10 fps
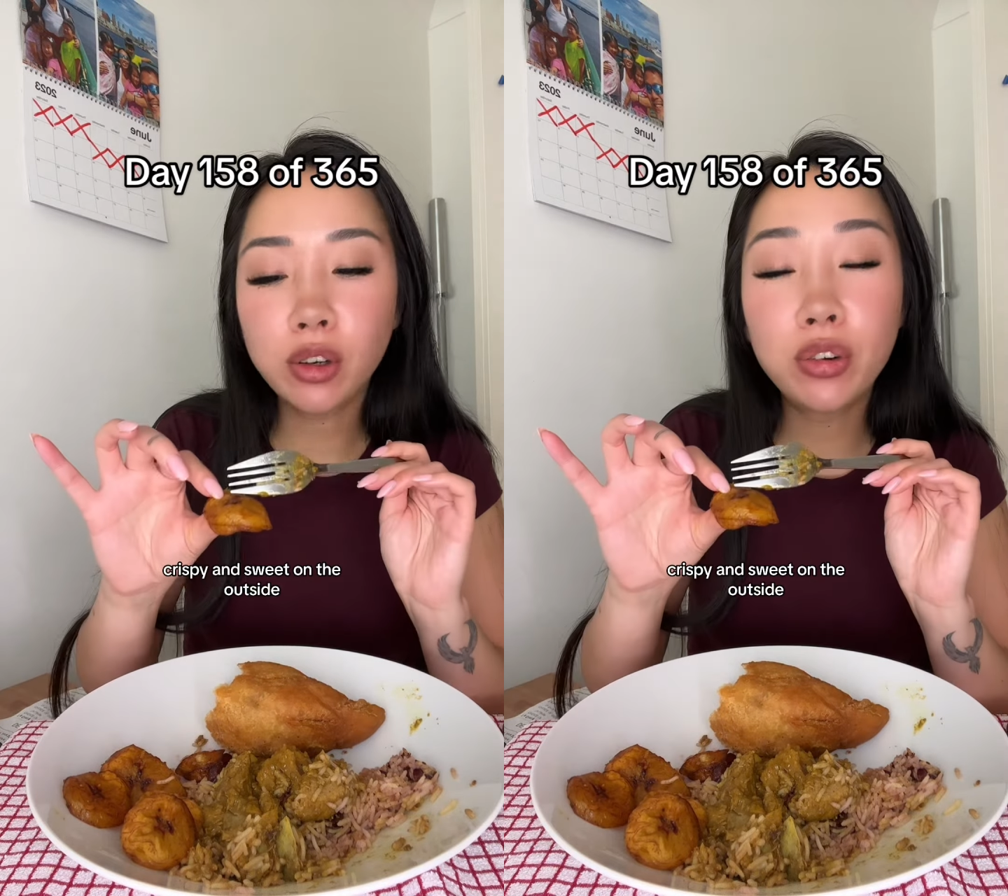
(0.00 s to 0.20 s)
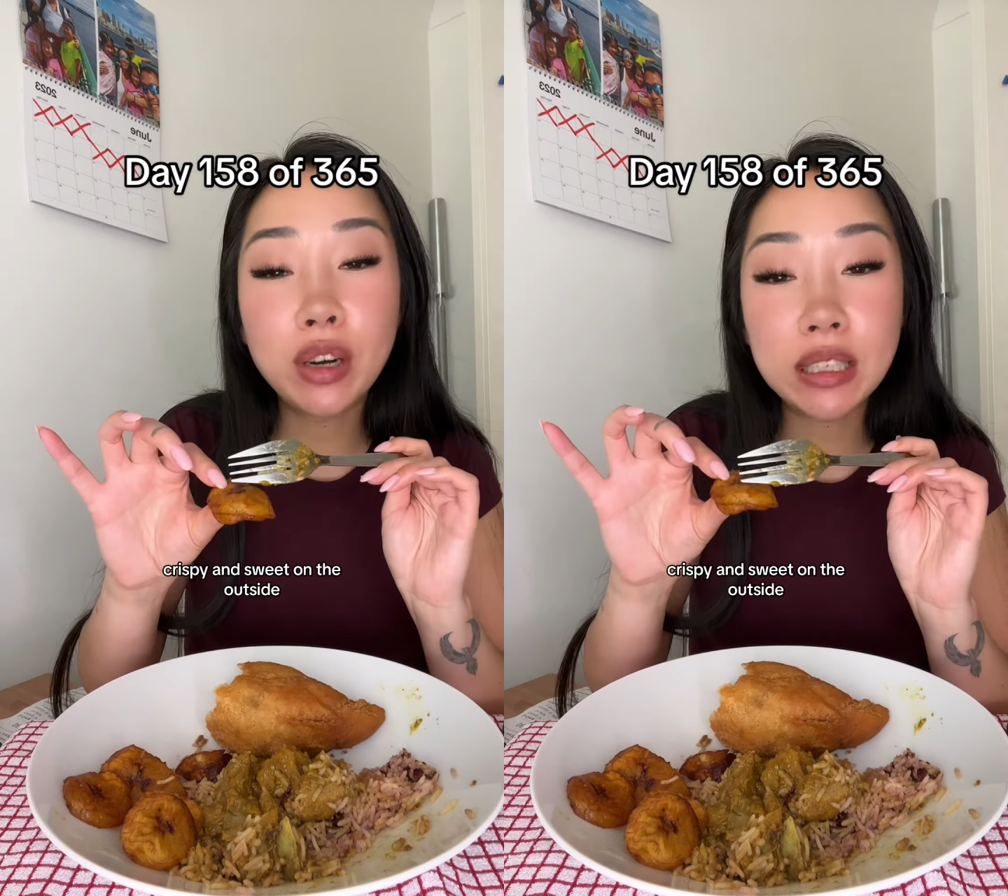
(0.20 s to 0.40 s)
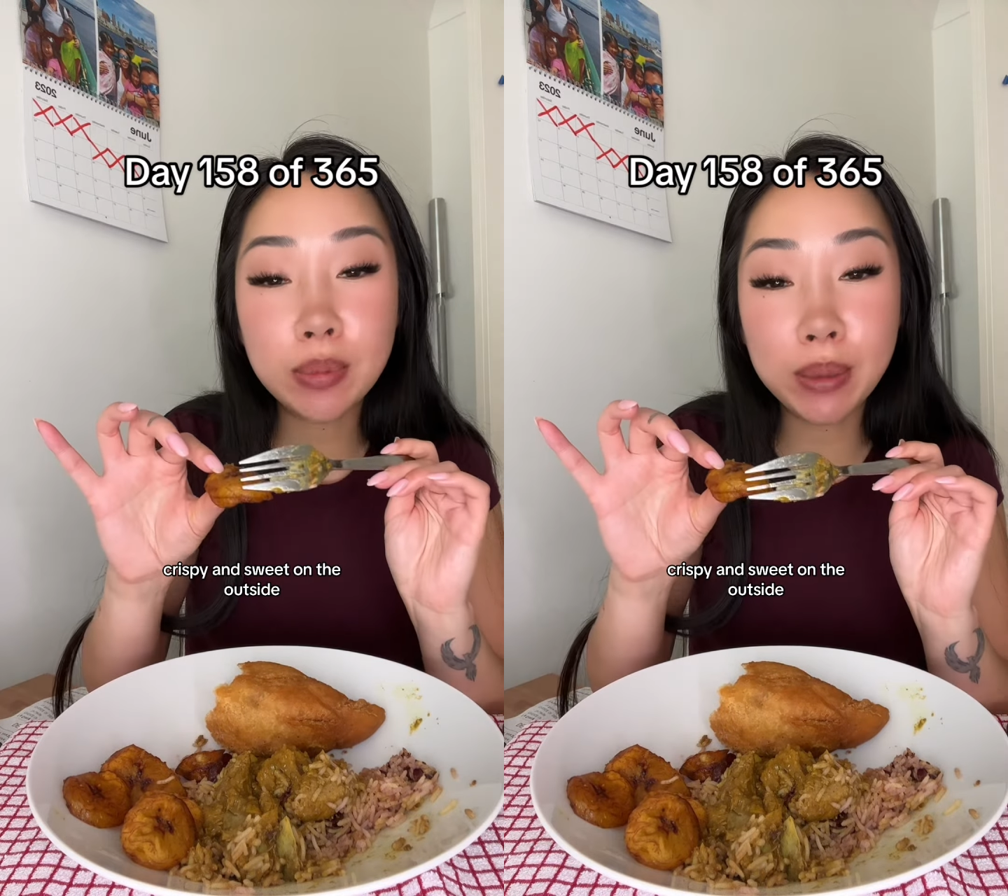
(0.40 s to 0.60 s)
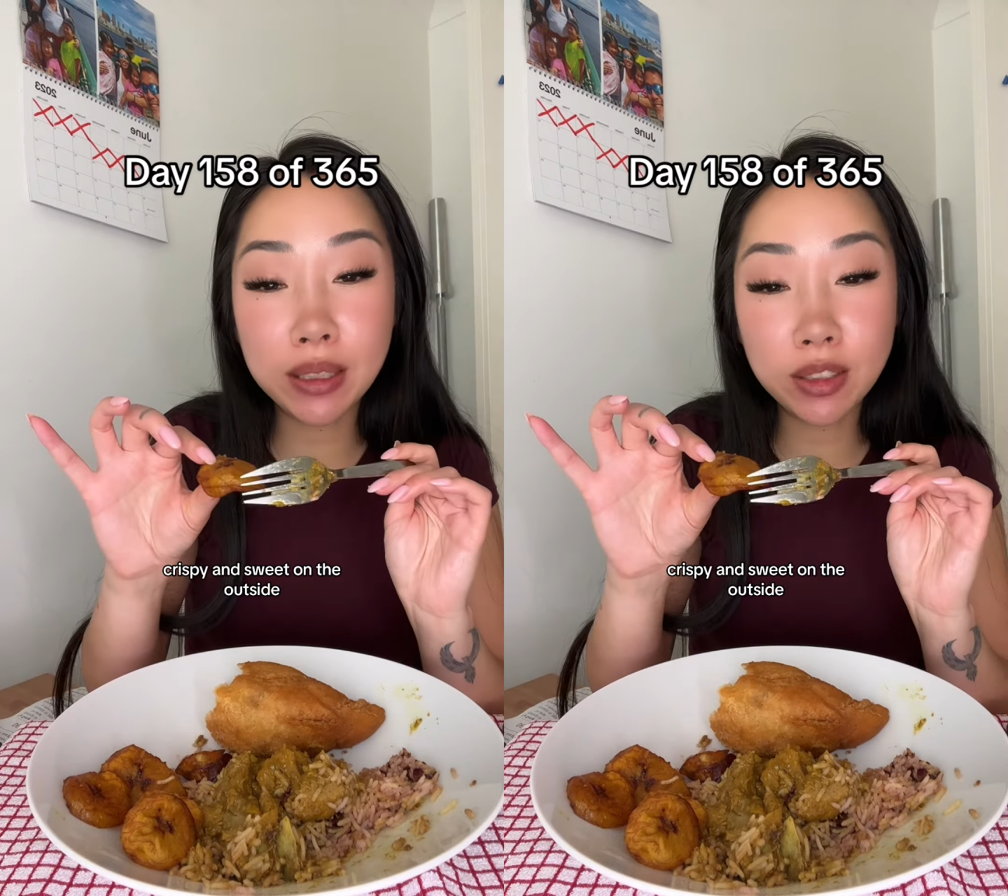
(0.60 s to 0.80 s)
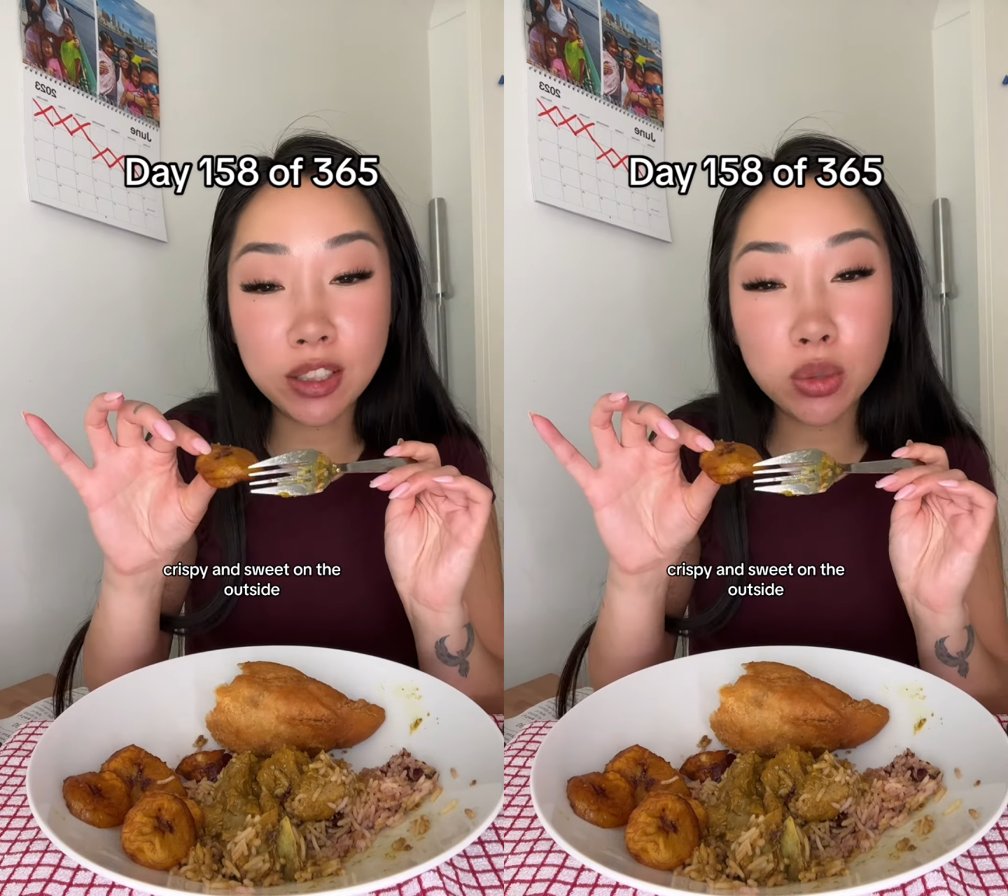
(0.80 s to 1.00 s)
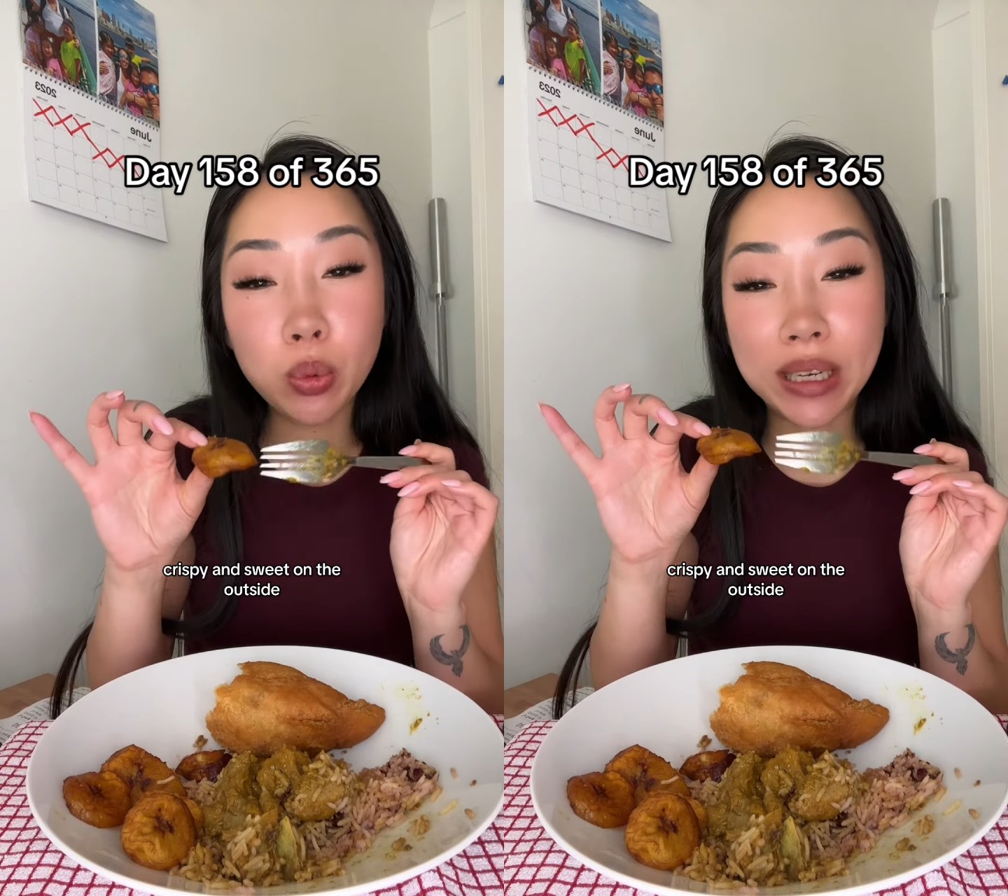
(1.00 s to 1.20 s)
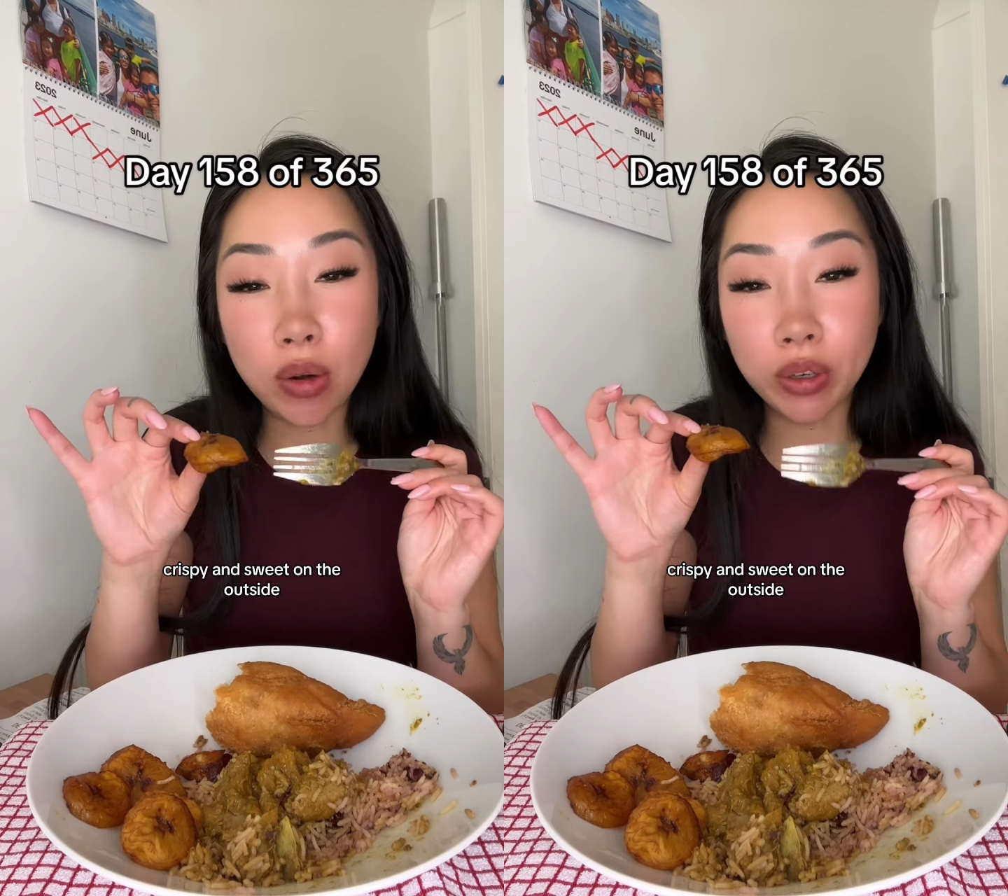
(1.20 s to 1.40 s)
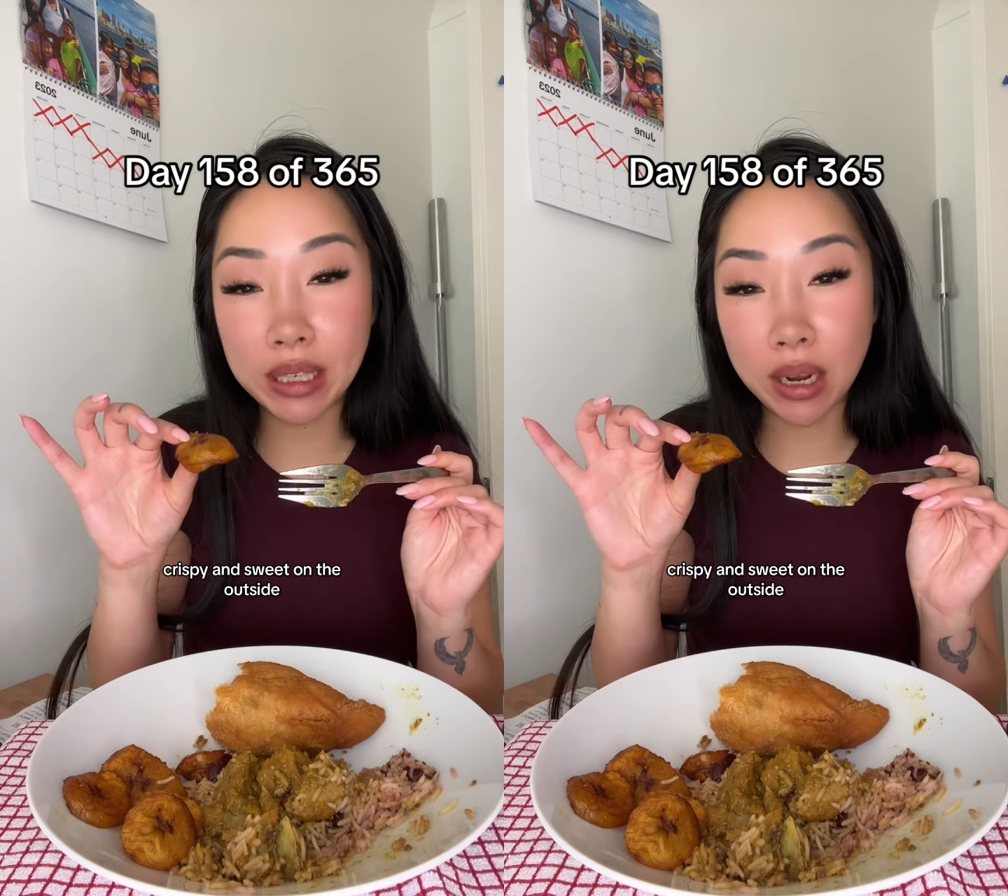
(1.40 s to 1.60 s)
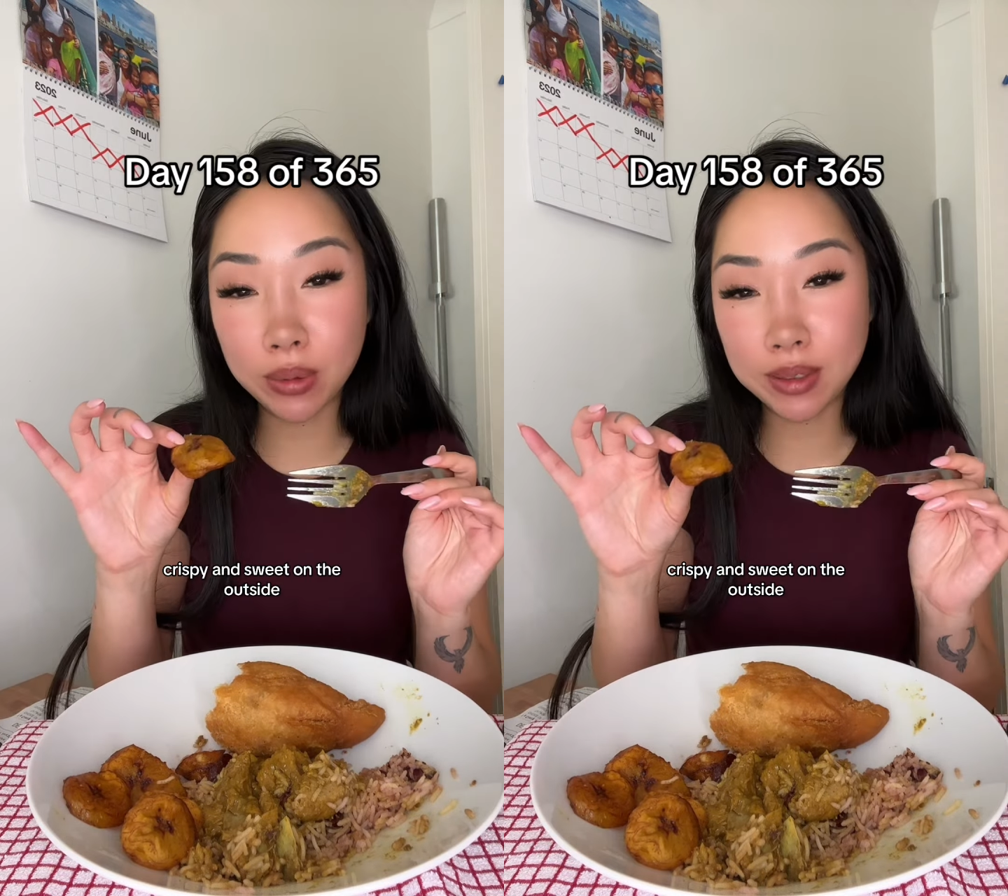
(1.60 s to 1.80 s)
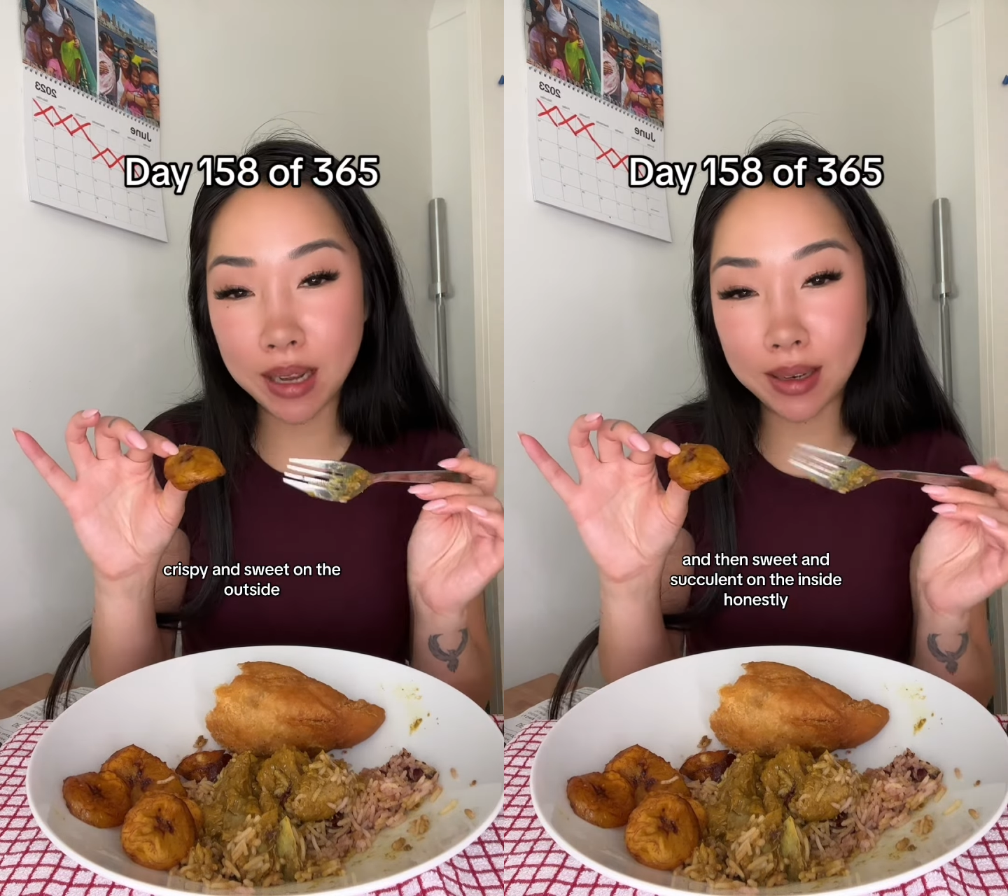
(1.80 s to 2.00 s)
crispy and sweet on the
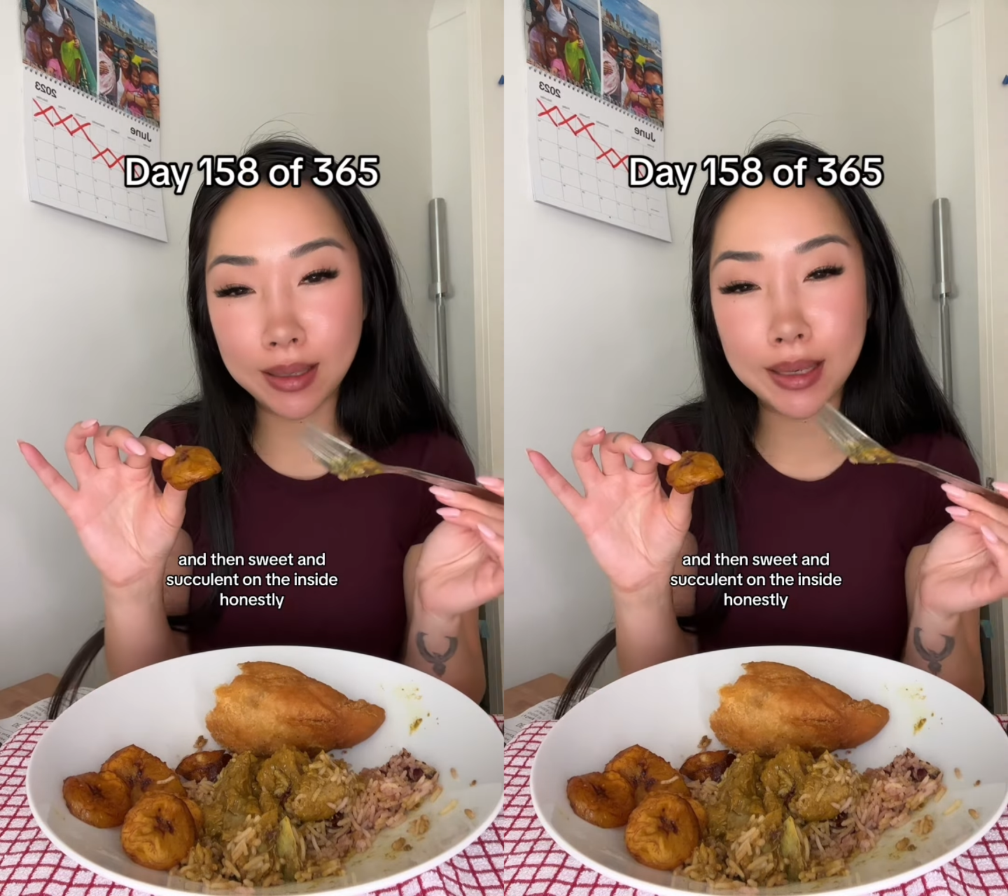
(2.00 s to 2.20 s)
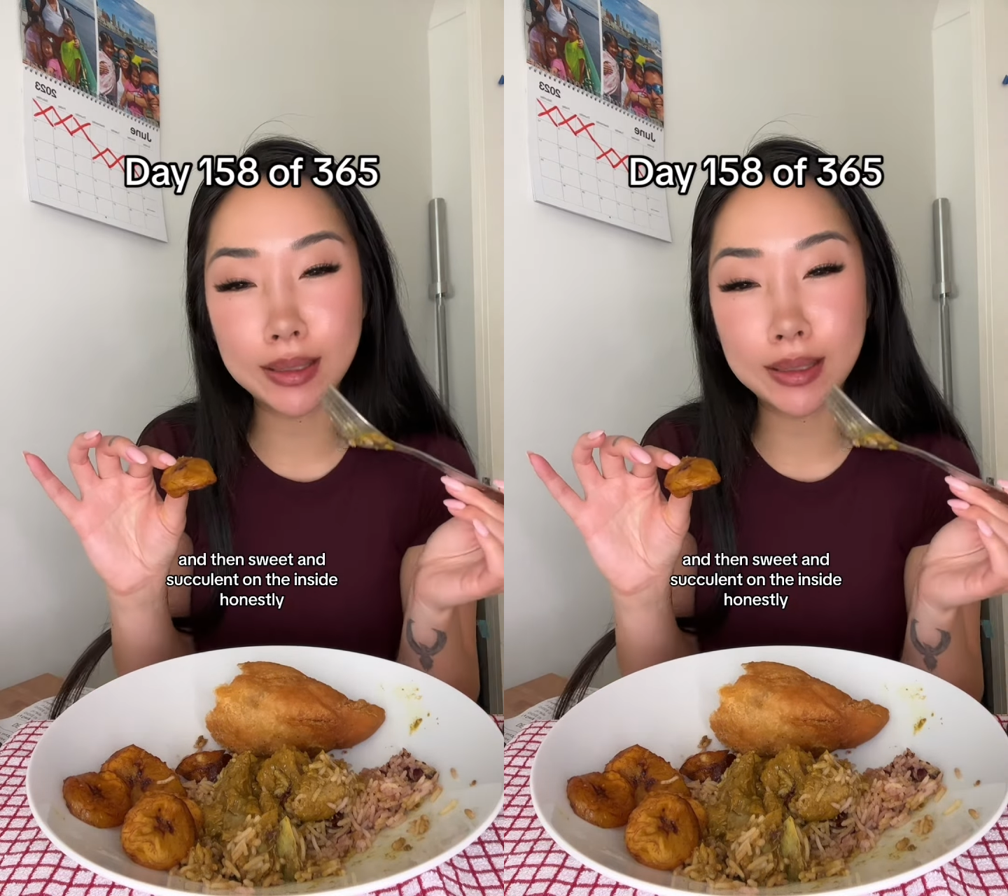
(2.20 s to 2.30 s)
outside and